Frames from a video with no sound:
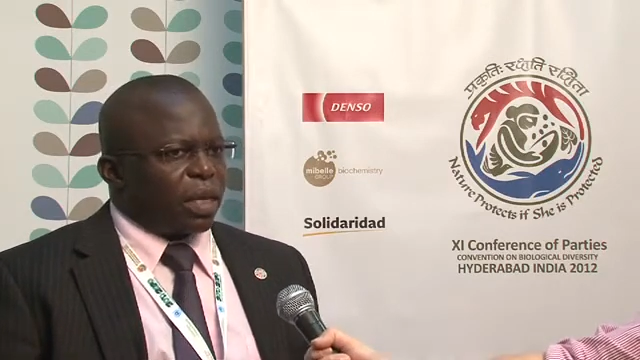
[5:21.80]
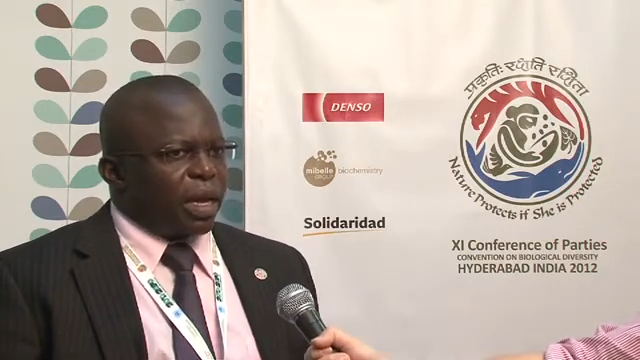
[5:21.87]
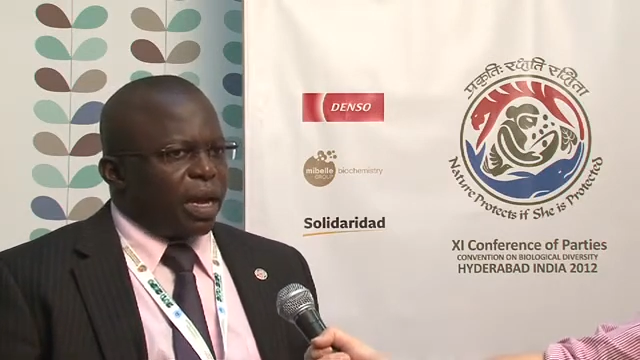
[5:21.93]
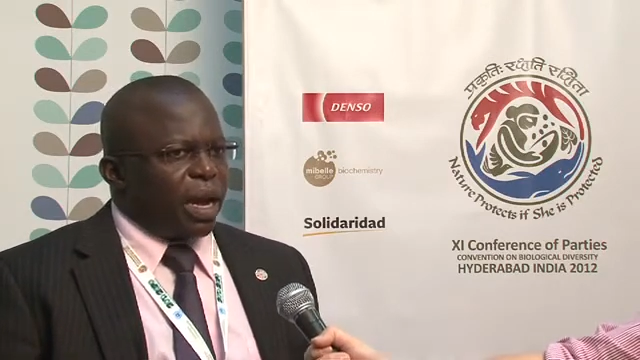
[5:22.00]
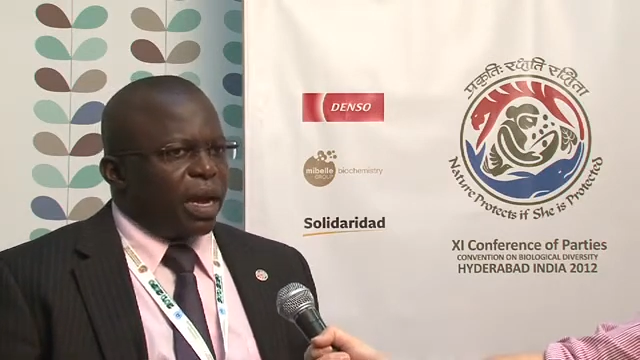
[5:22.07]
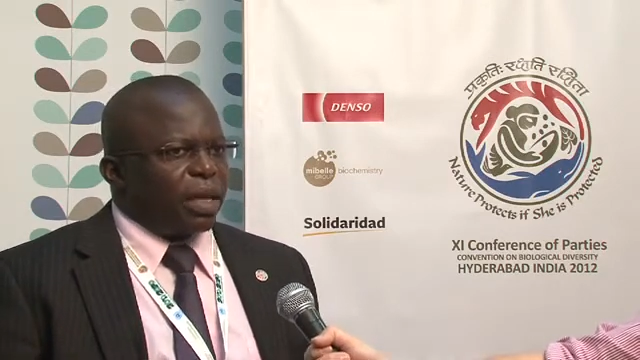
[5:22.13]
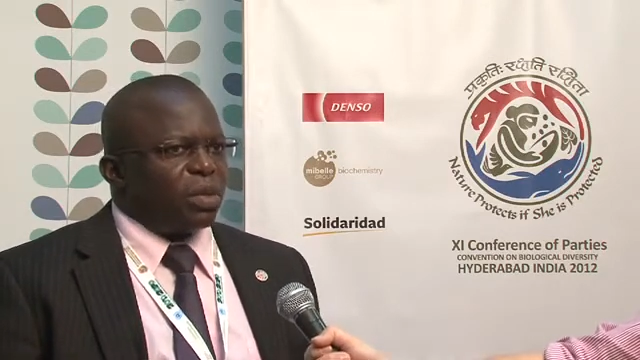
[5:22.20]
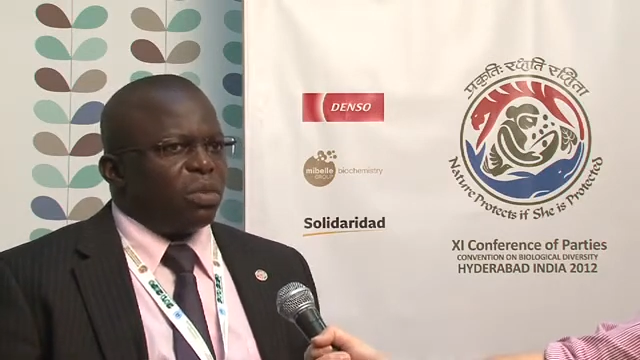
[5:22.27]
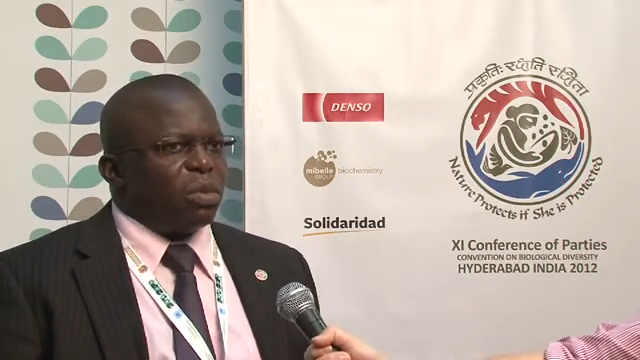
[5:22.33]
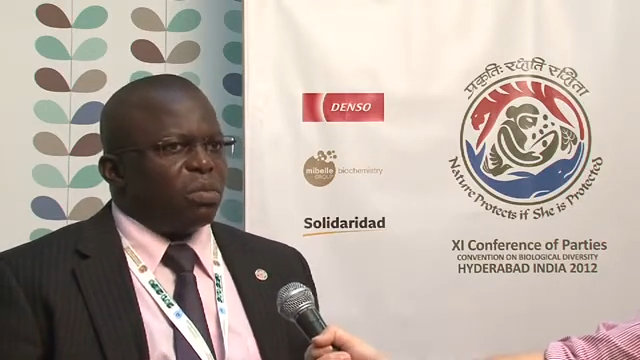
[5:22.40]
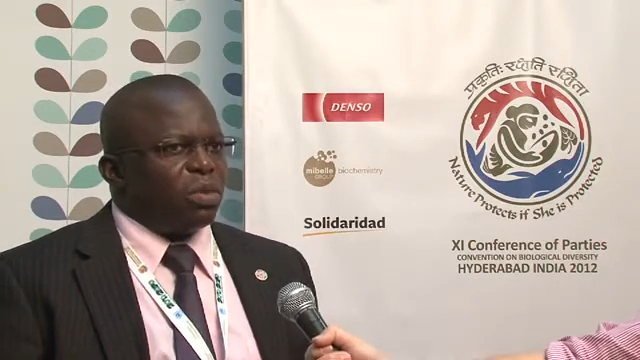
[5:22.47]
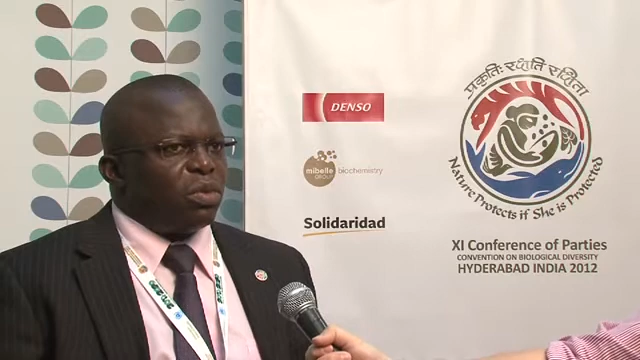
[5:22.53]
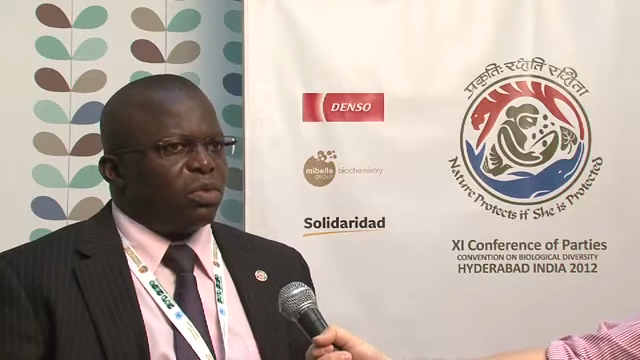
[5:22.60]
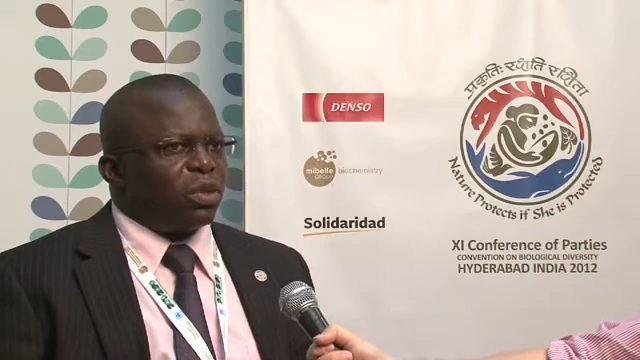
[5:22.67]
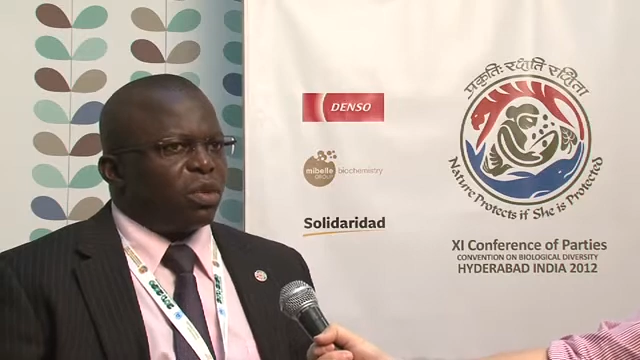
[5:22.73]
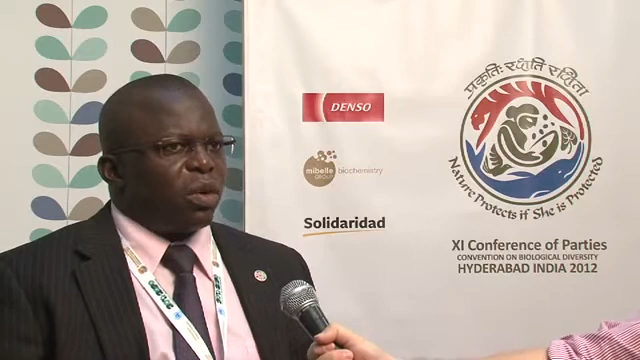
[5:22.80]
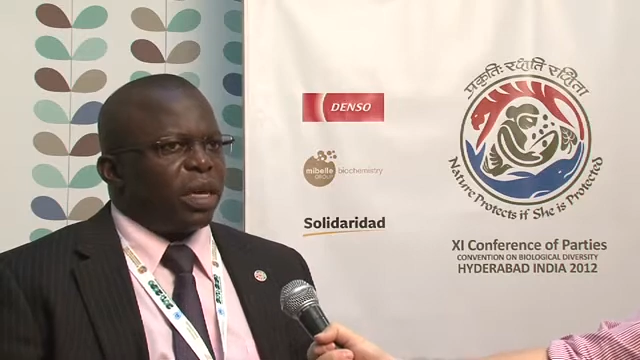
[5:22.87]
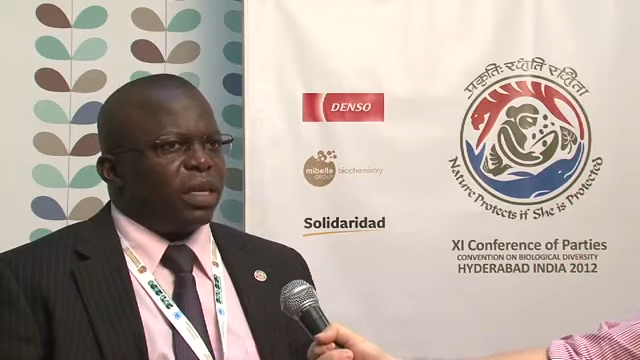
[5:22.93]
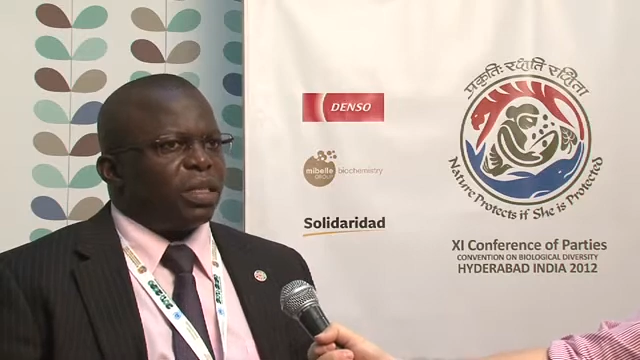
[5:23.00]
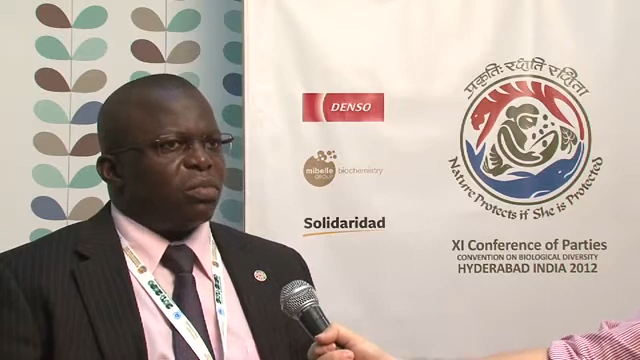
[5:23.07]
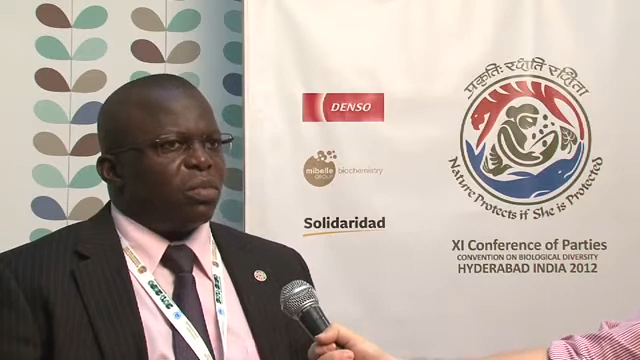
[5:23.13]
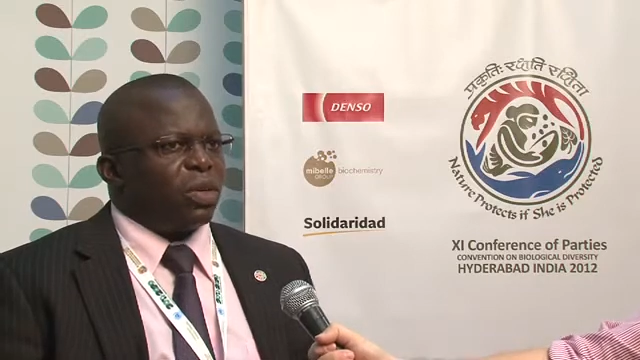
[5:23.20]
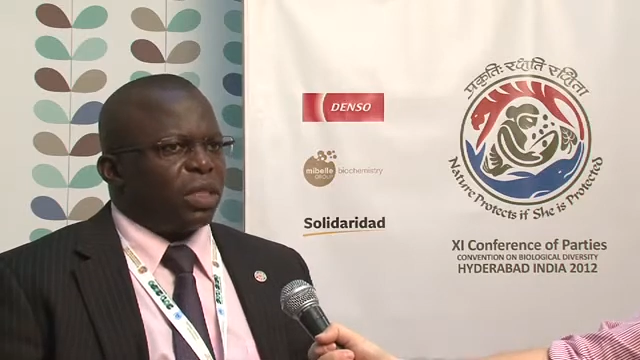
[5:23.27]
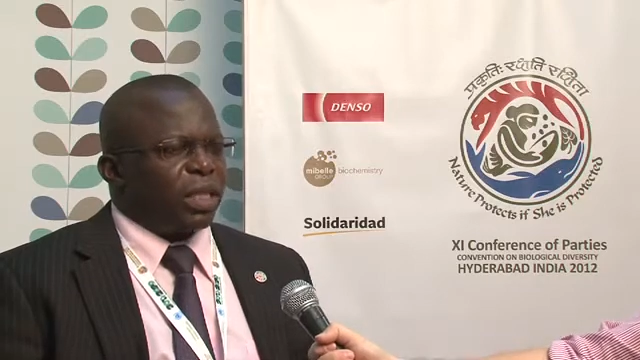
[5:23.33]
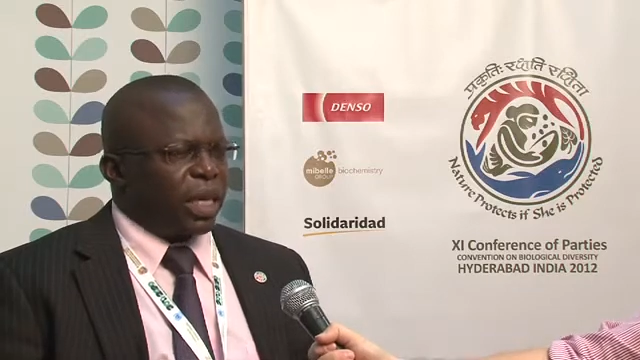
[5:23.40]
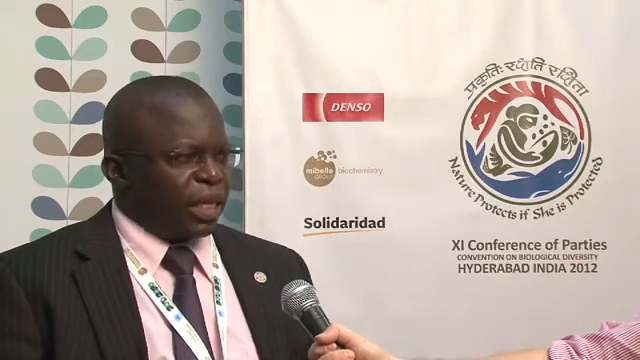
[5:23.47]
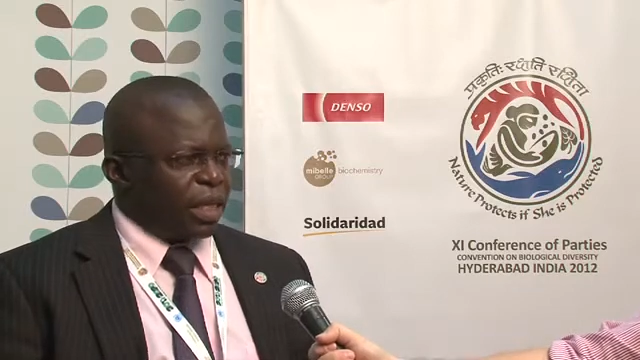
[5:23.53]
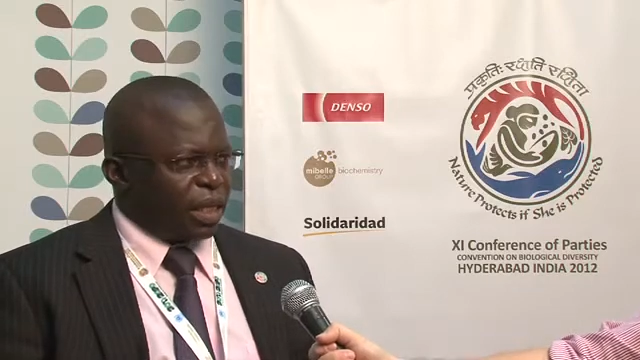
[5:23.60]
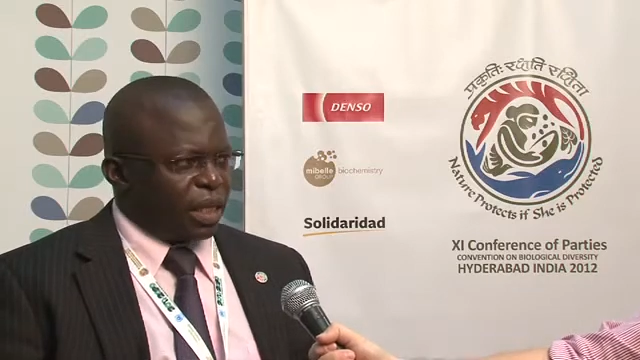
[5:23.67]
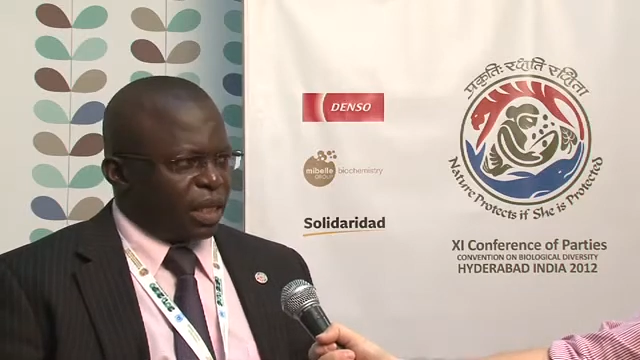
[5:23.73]
as we move towards more
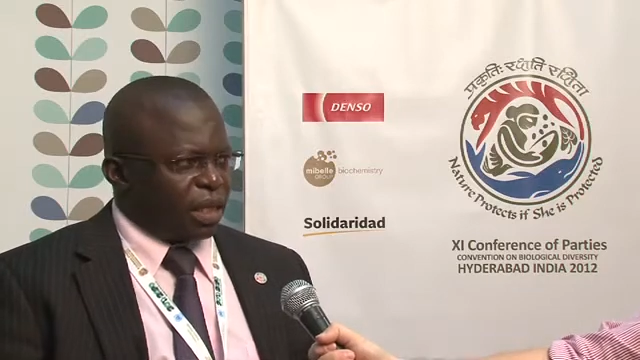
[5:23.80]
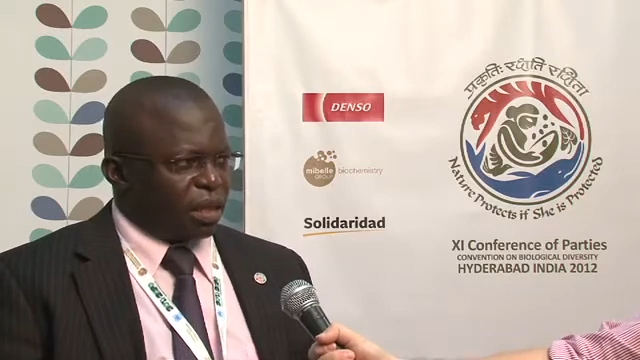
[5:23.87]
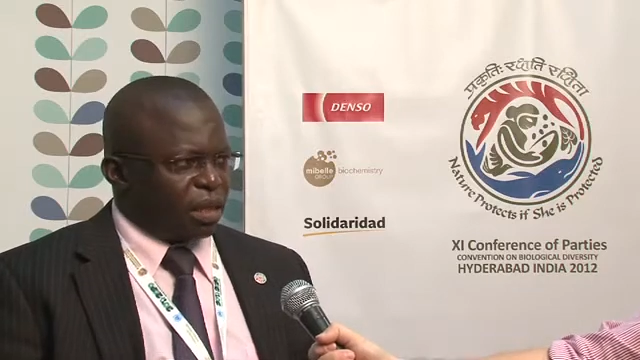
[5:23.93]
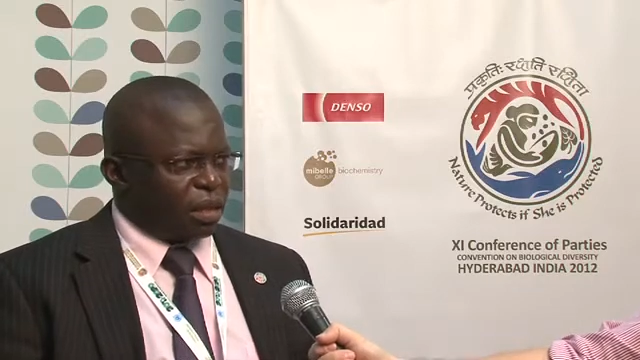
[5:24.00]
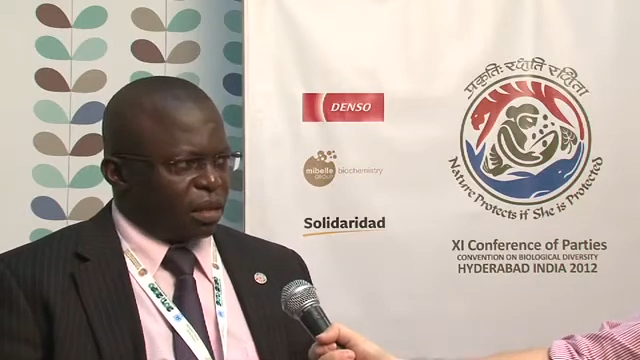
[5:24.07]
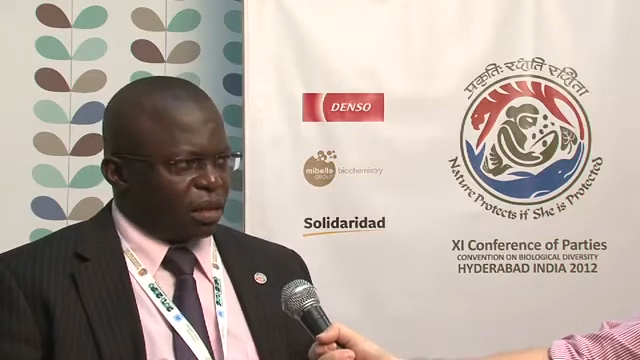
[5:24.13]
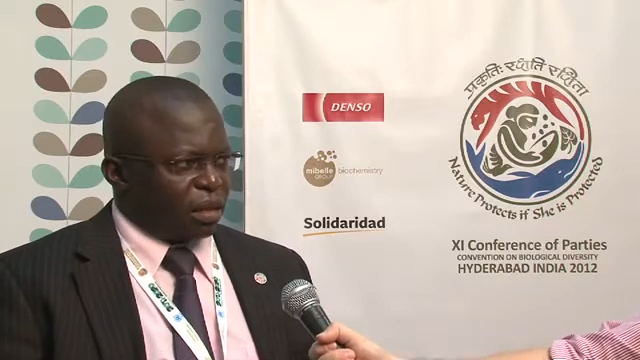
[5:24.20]
challenges